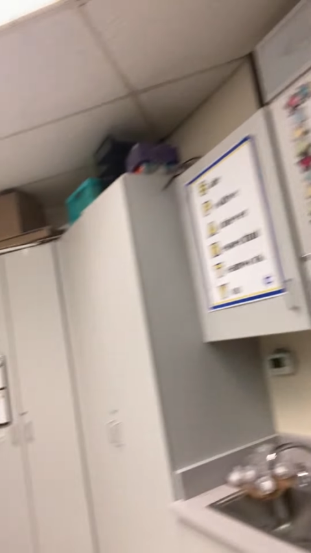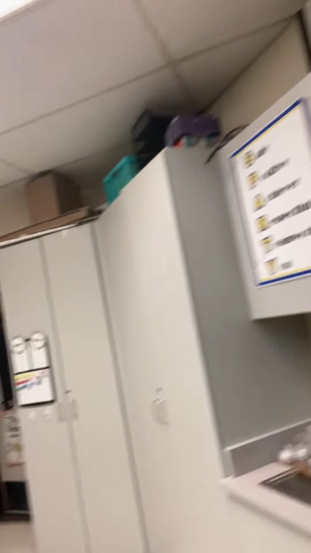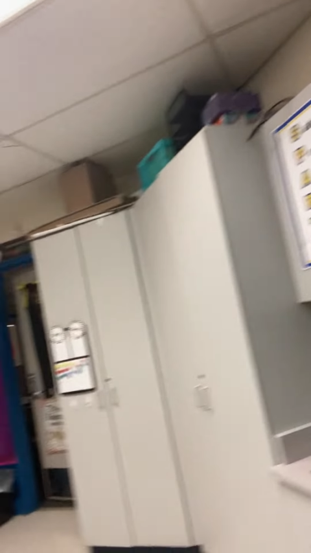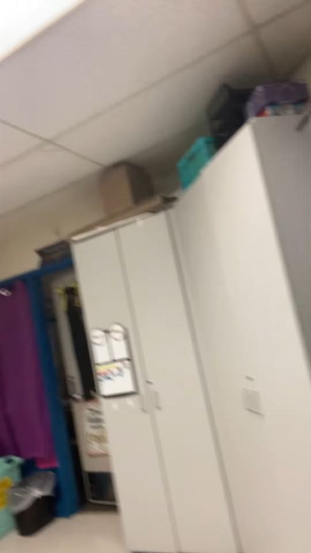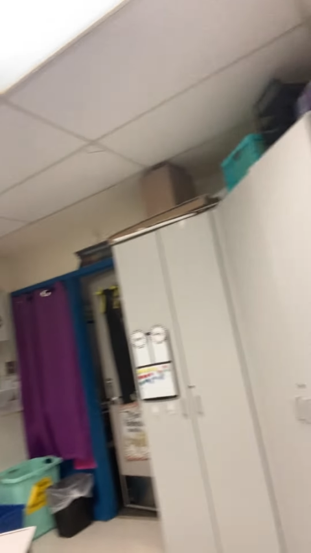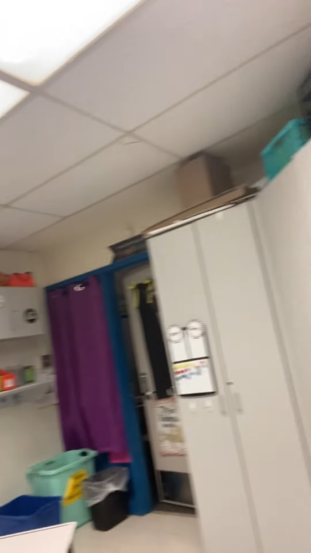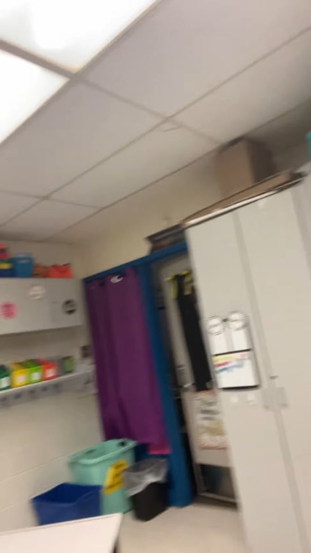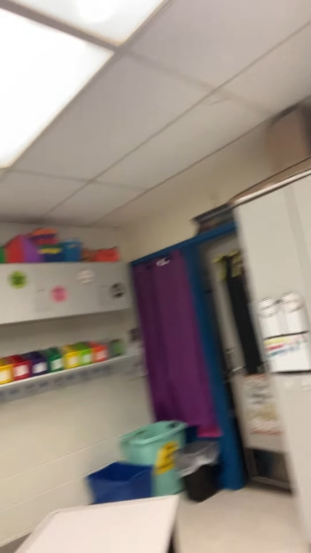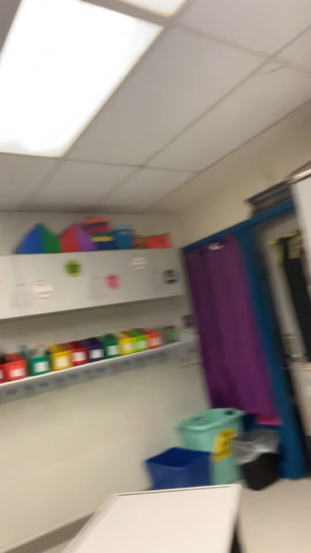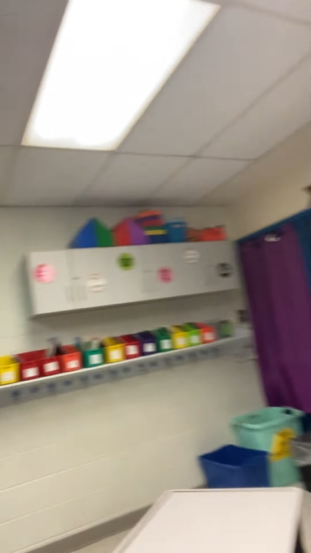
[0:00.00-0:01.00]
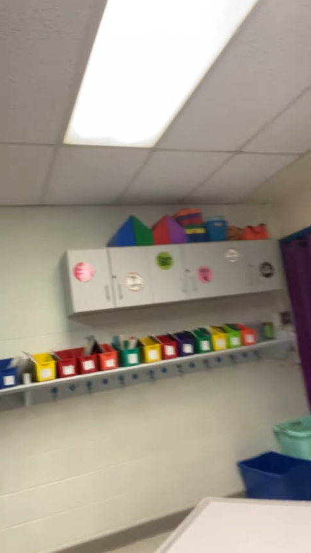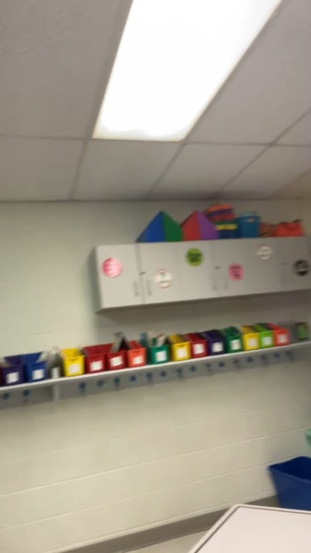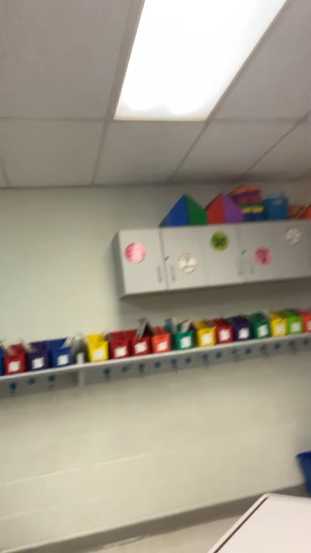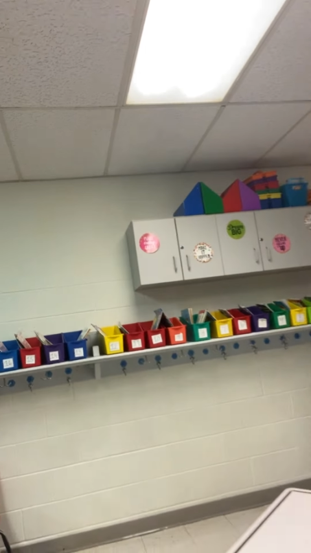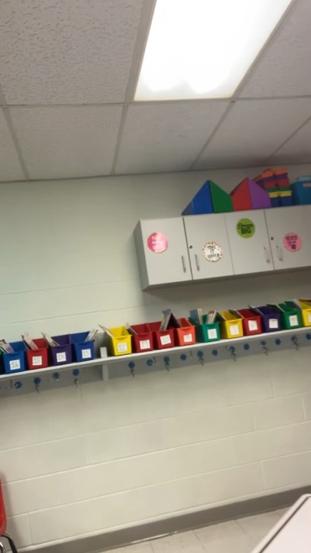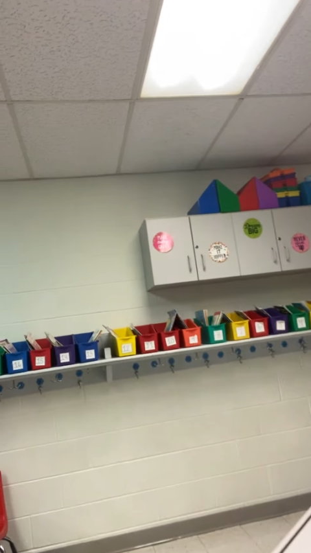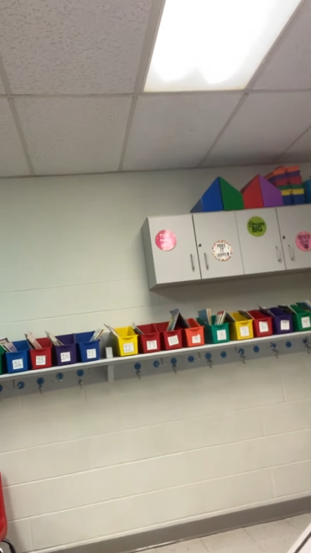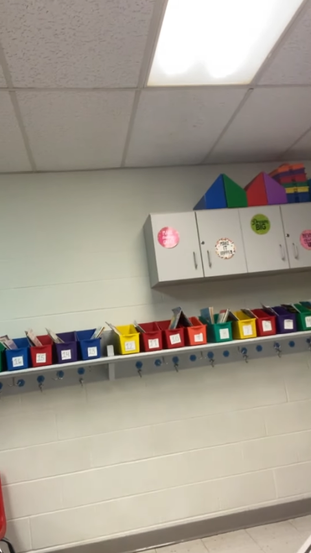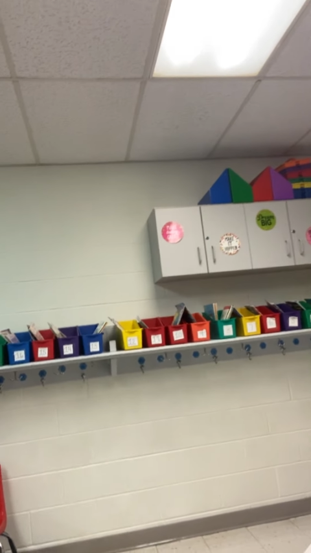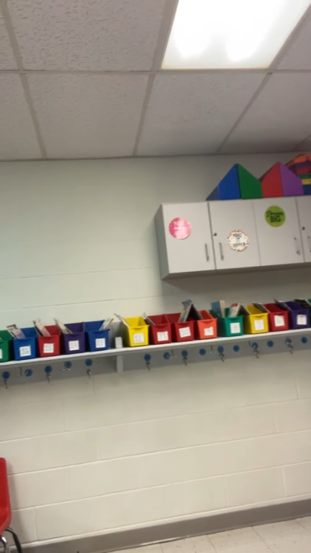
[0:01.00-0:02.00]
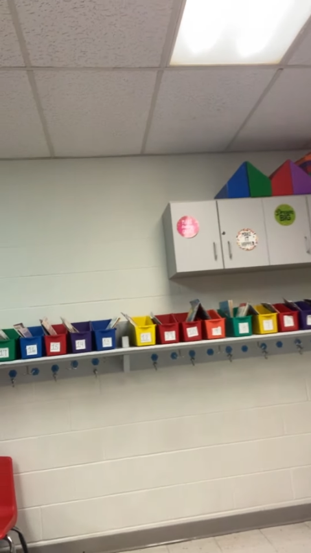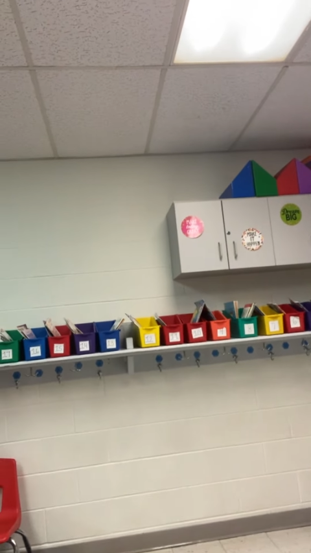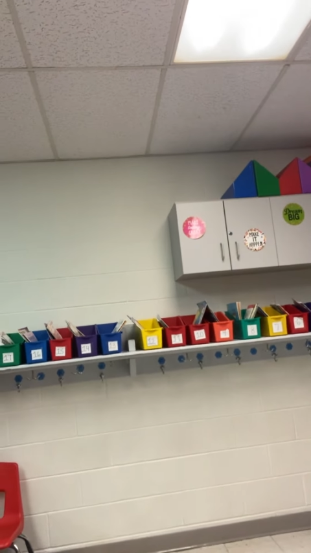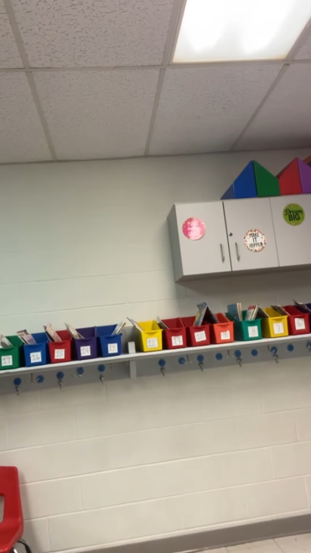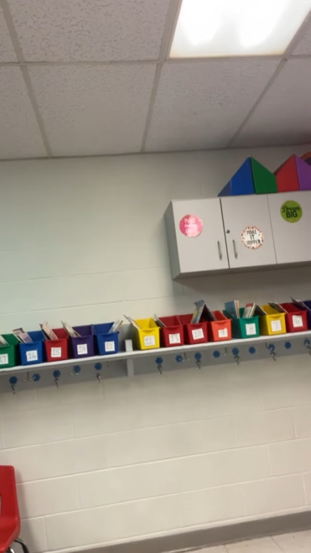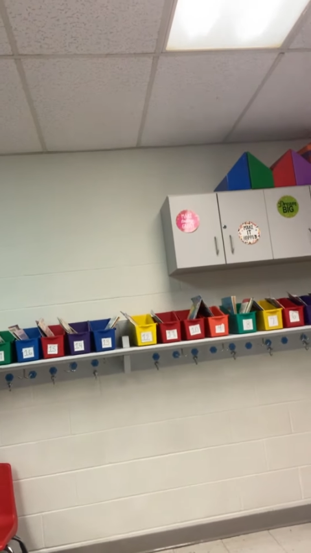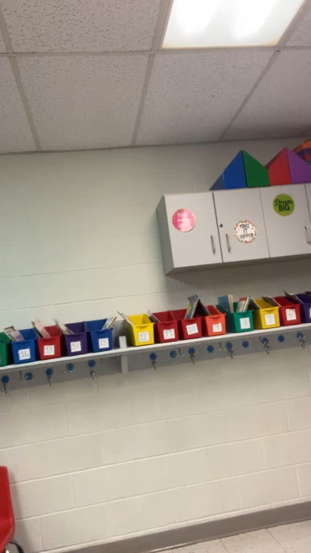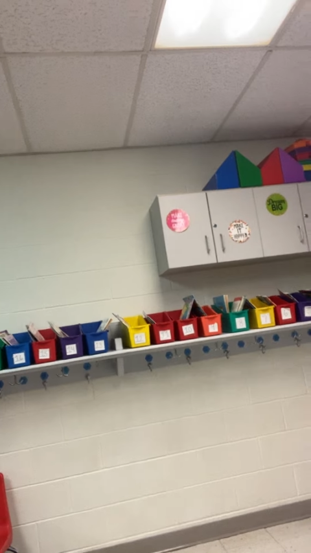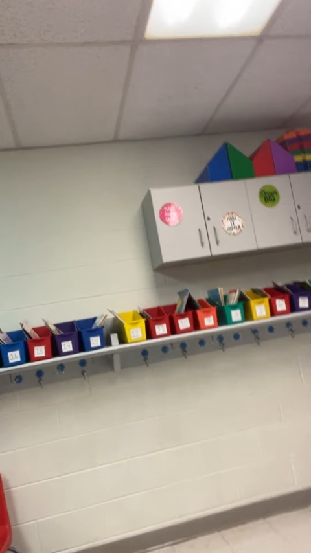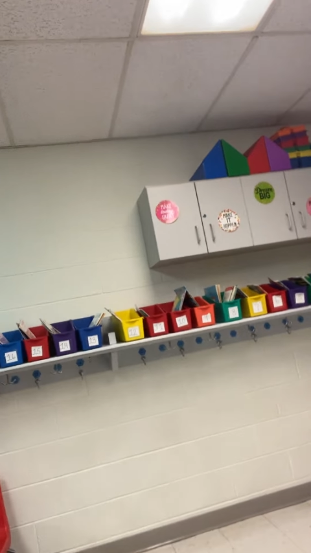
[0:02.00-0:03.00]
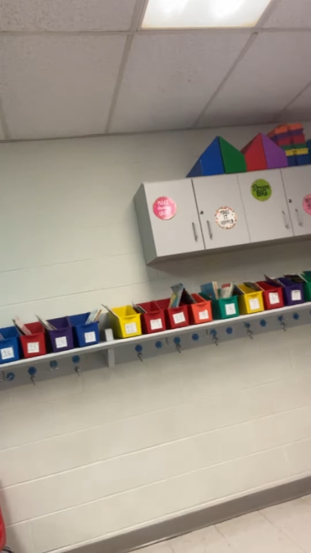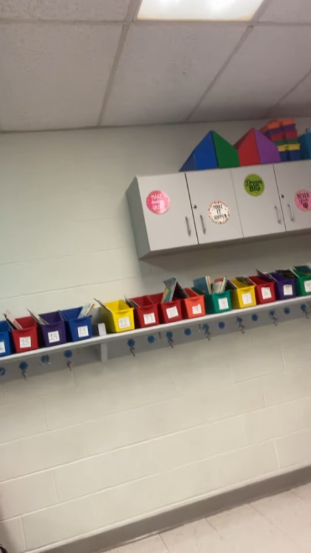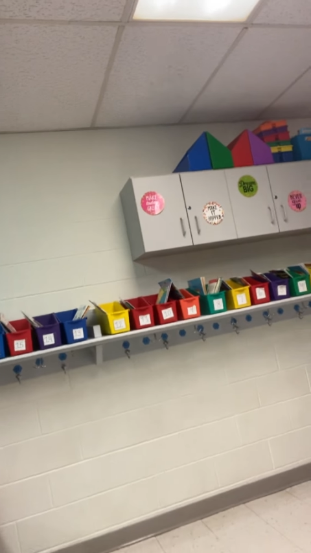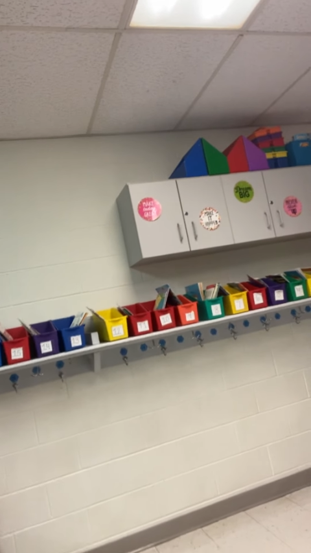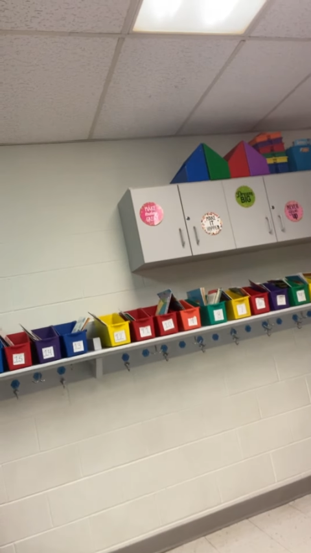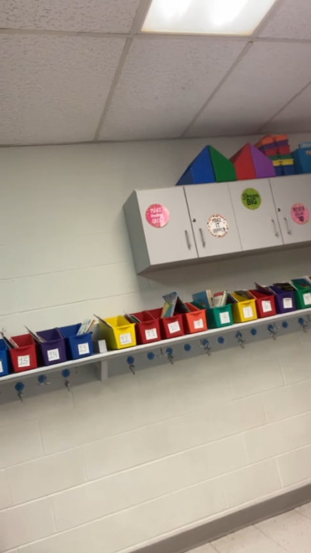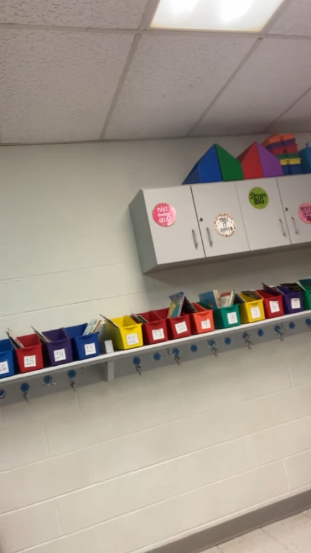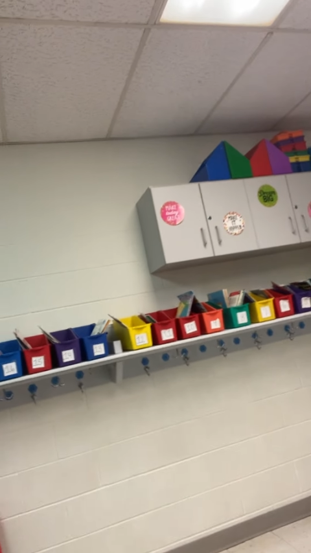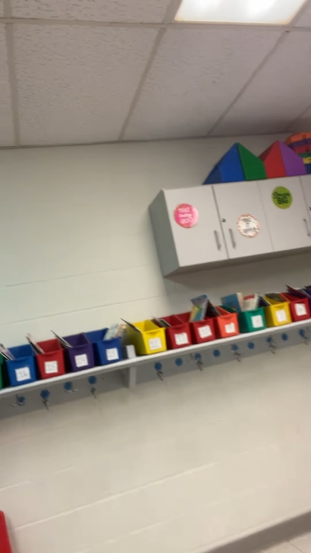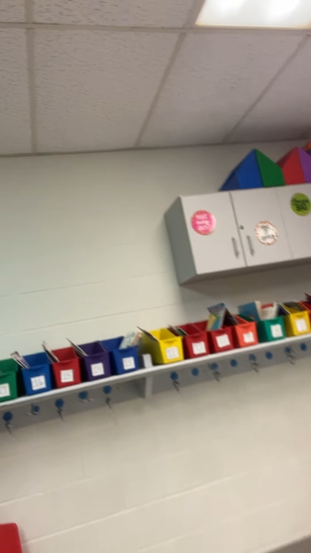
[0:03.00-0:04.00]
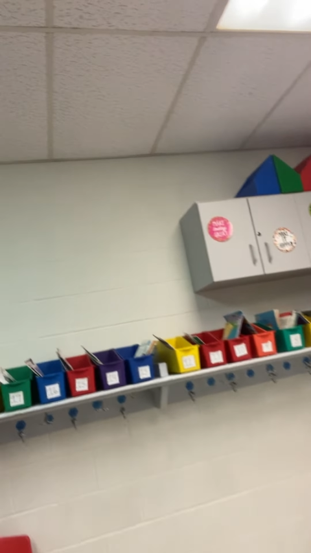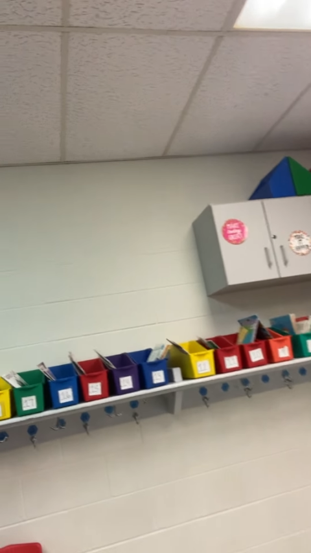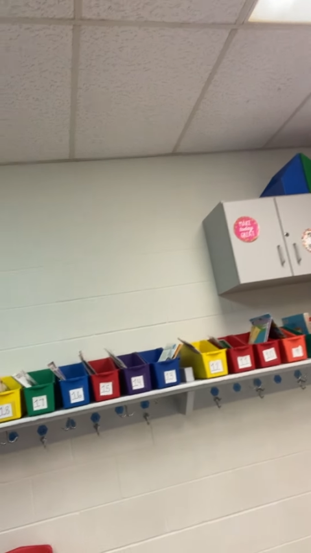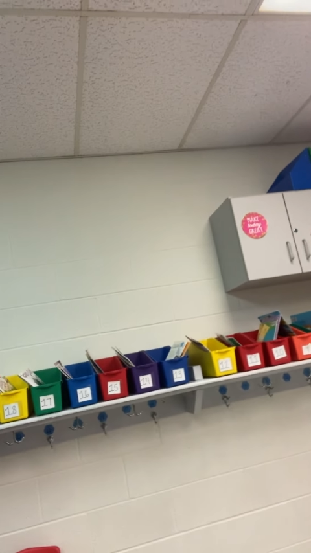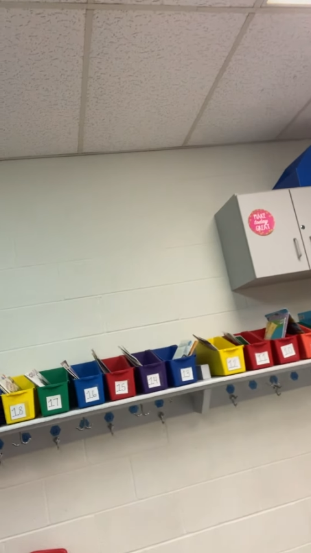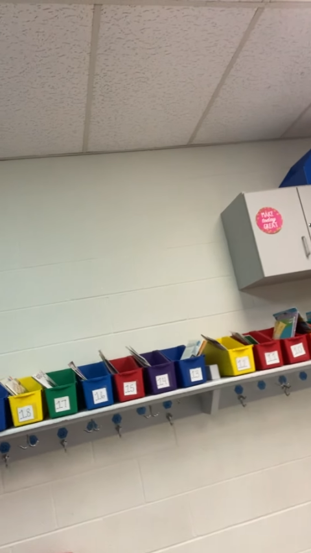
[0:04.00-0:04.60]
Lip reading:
Nobody's mouth can be seen.